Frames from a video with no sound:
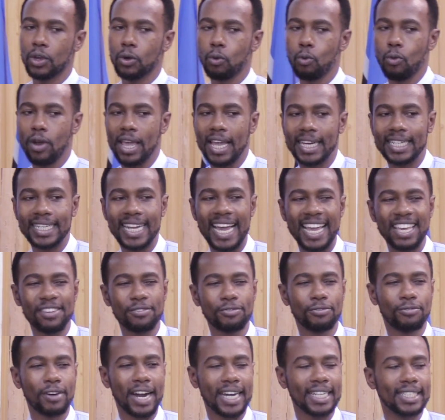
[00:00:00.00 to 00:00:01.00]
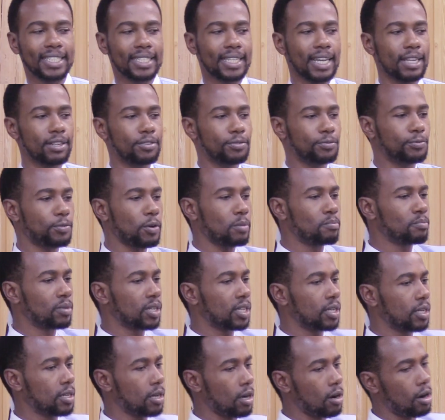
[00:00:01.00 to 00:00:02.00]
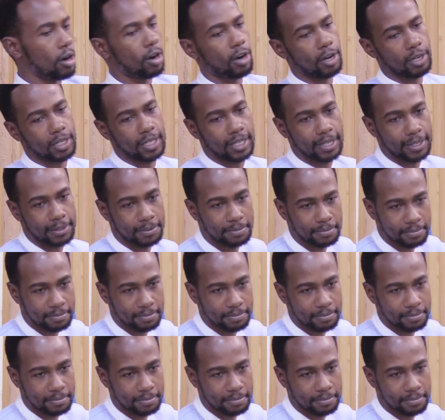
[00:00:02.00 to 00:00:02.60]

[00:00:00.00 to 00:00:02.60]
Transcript: were diverted from God.